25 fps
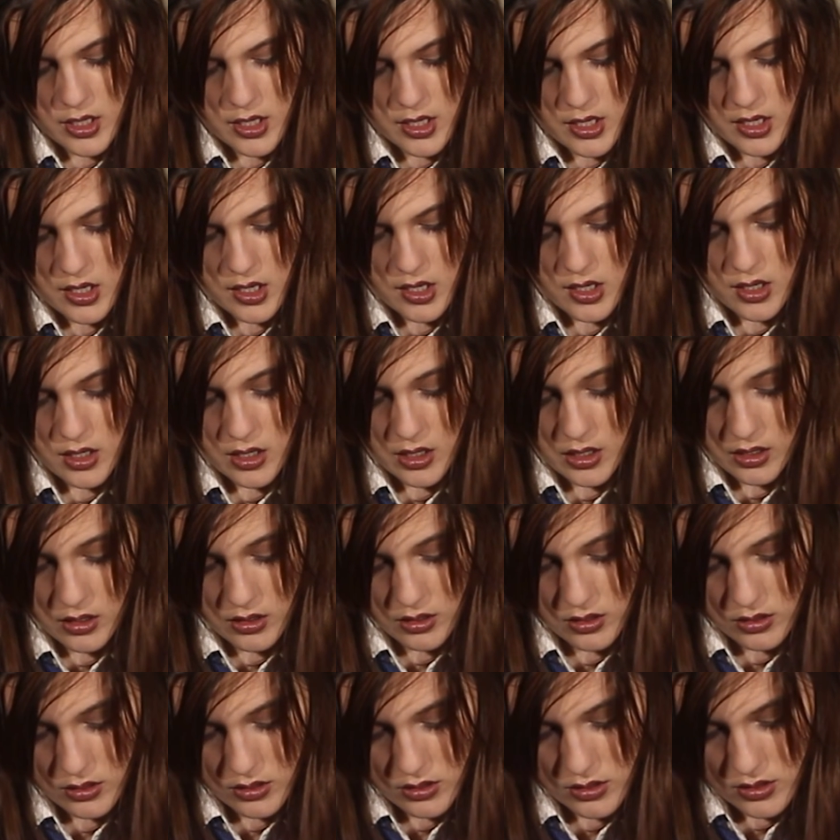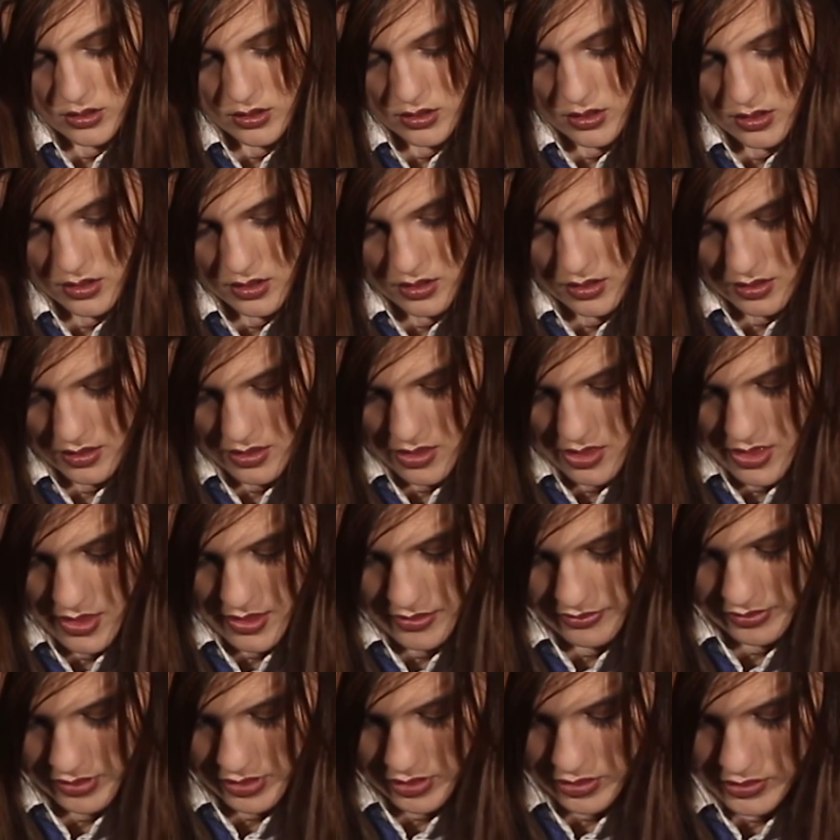And
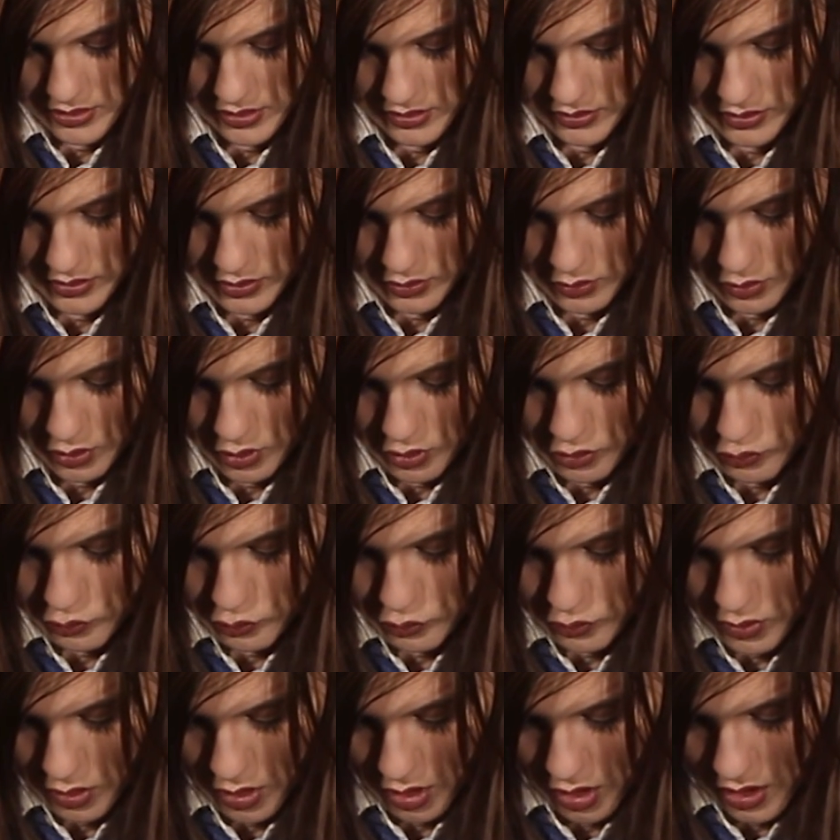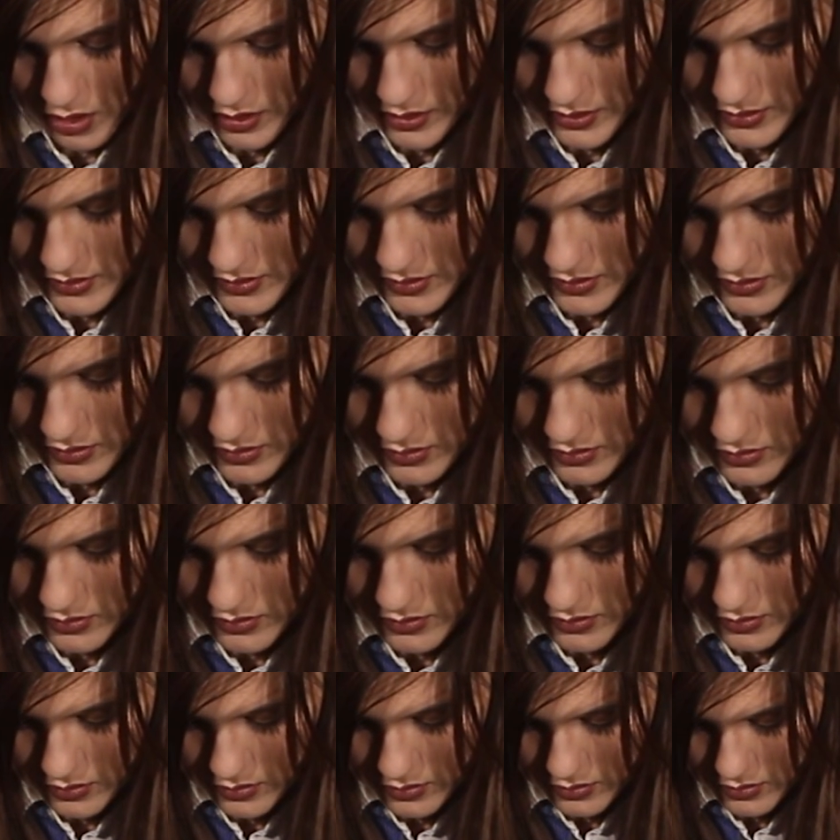then there's a little cross,
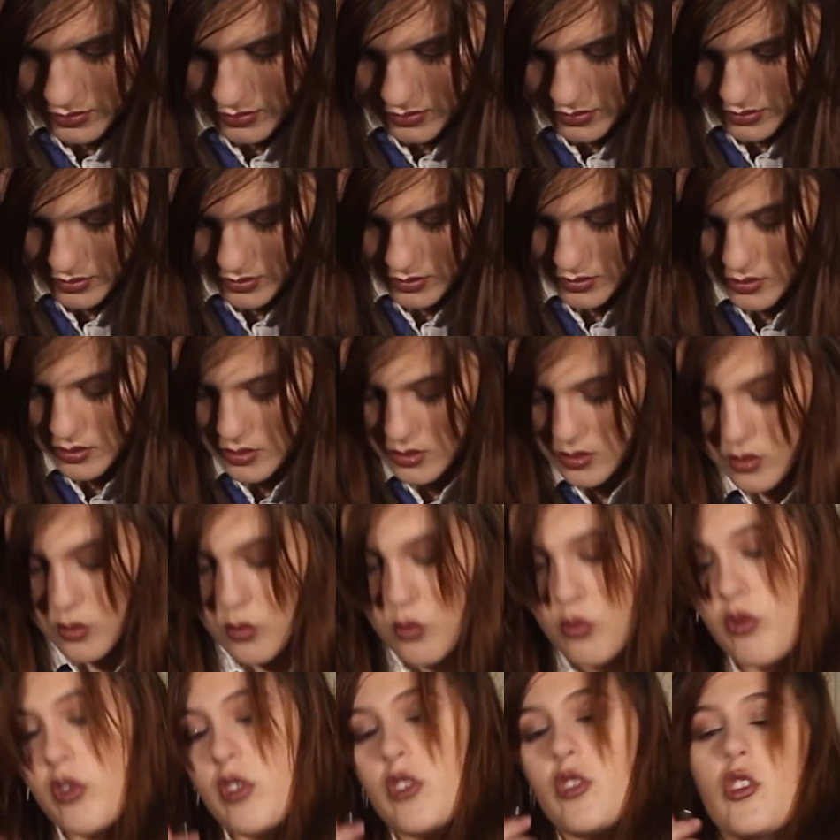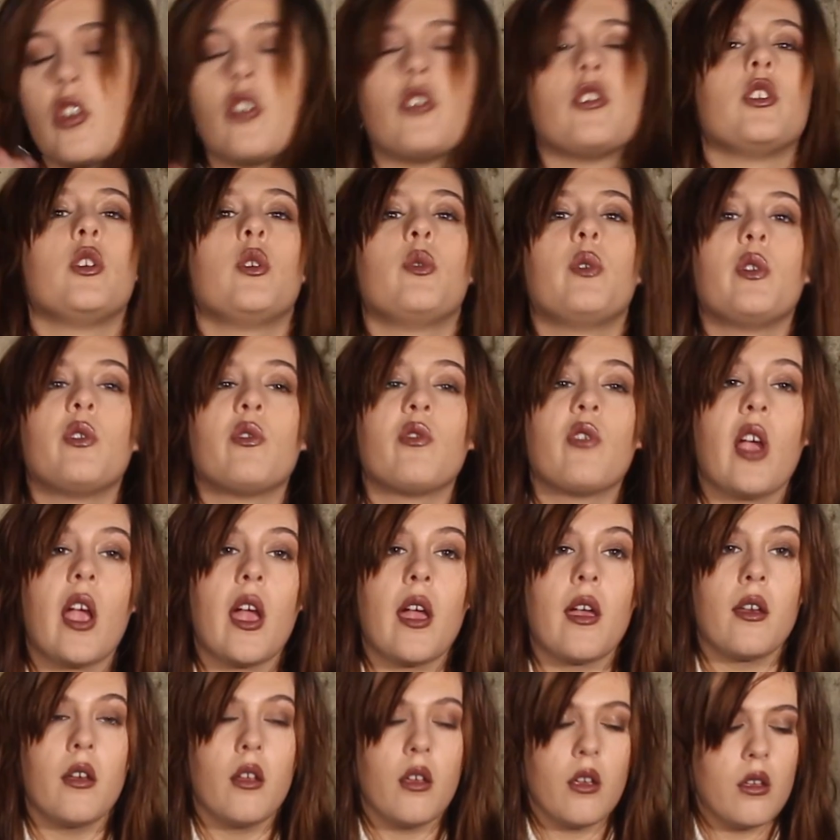which I'll do in
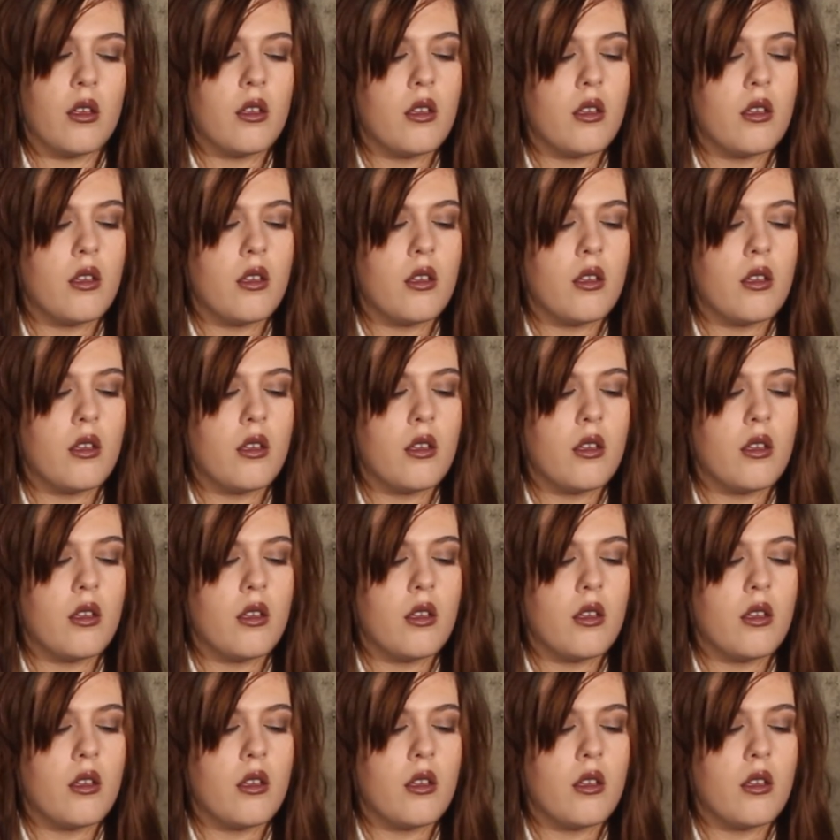red